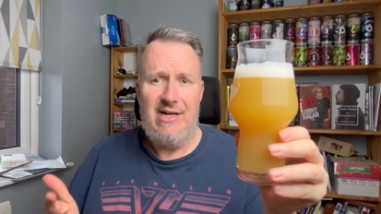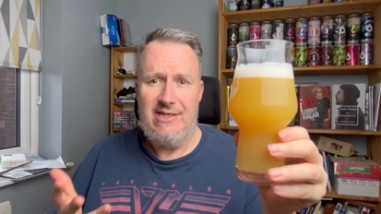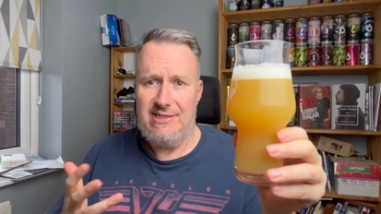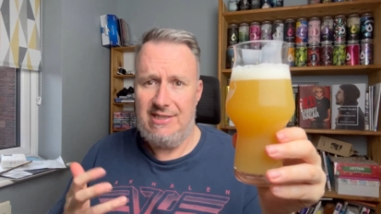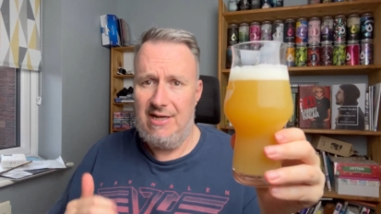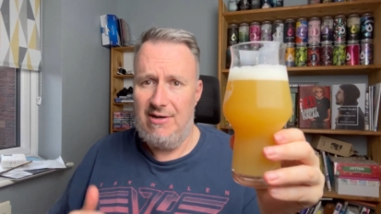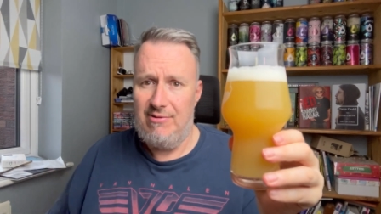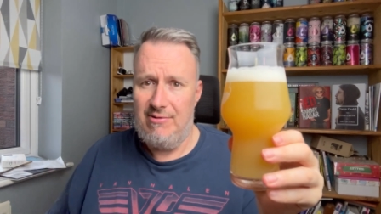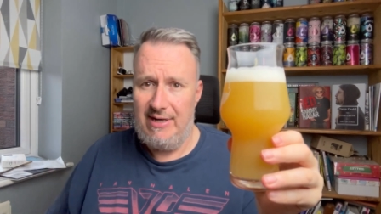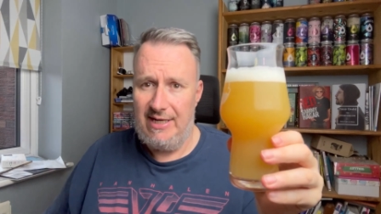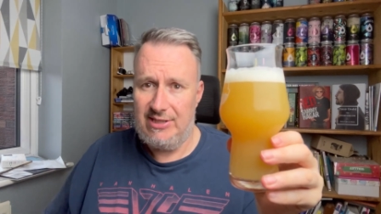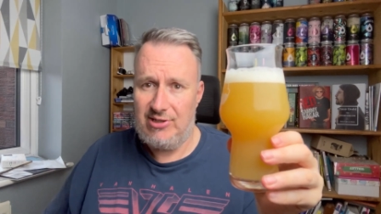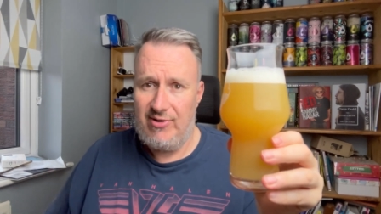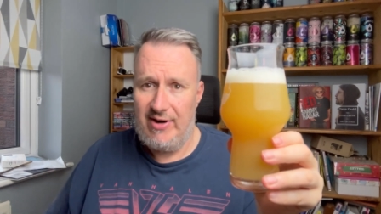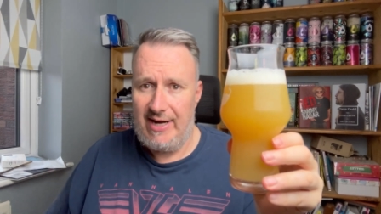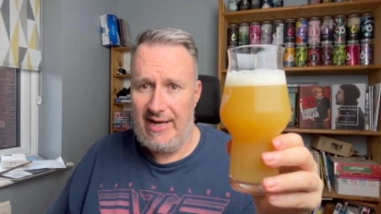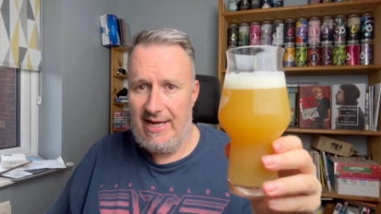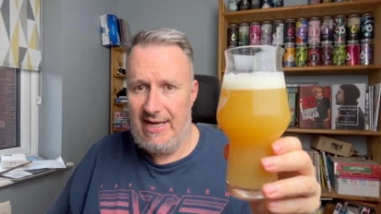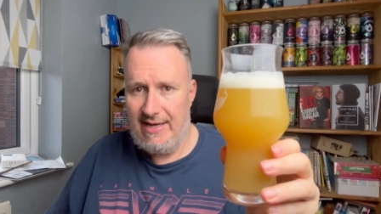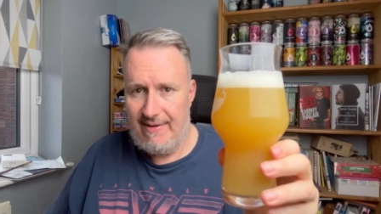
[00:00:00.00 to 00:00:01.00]
So let's
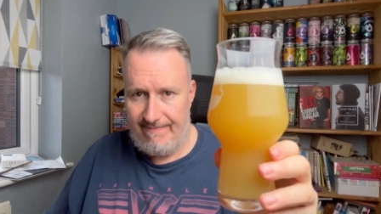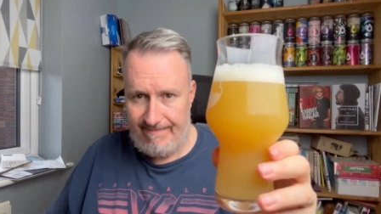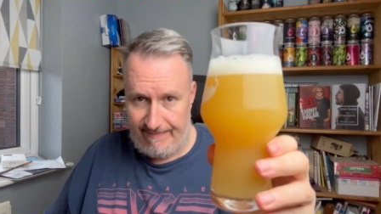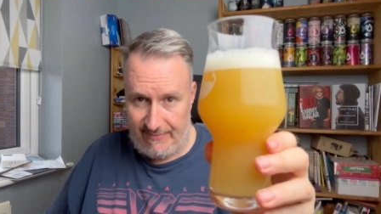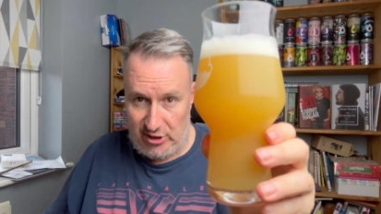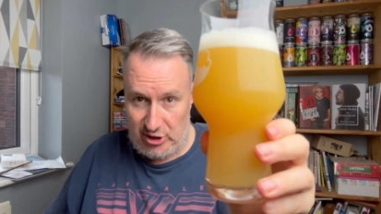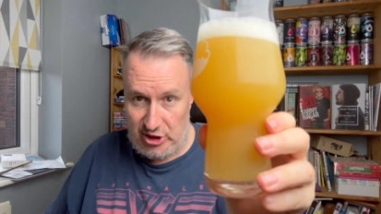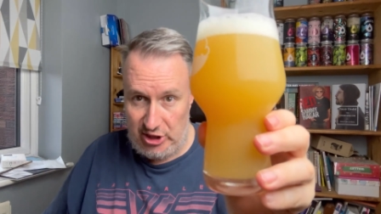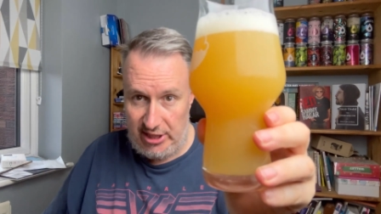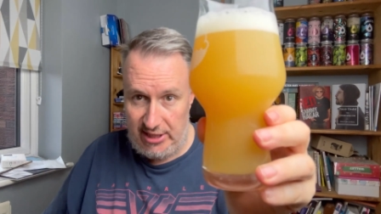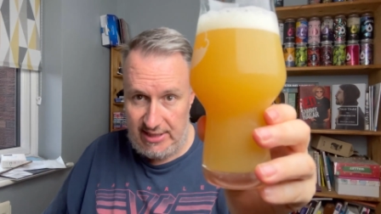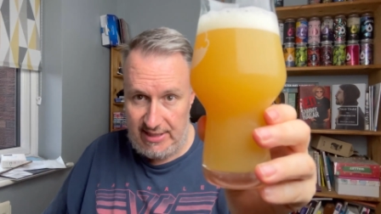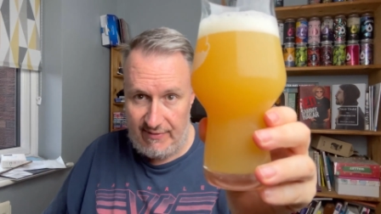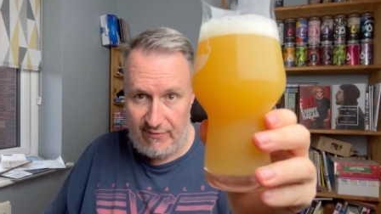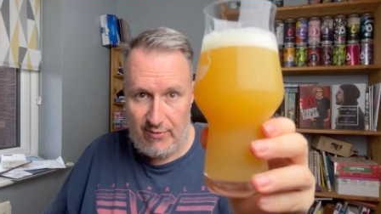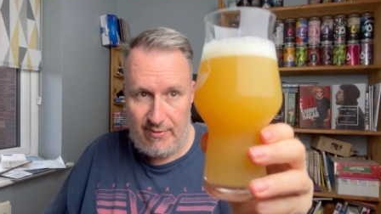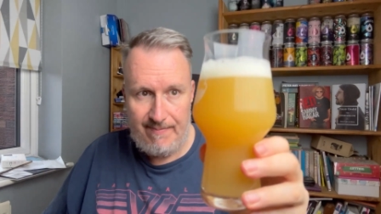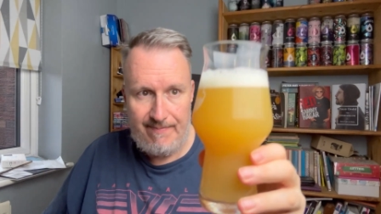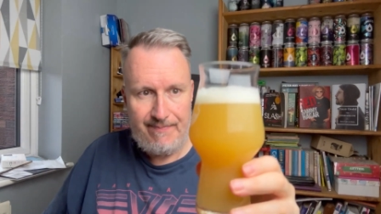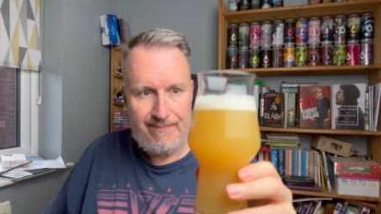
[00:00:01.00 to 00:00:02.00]
crack in. Cheers,
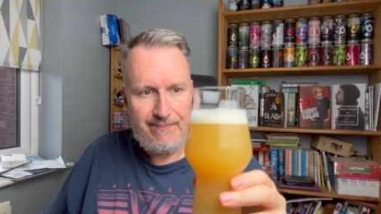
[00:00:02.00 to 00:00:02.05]
everyone.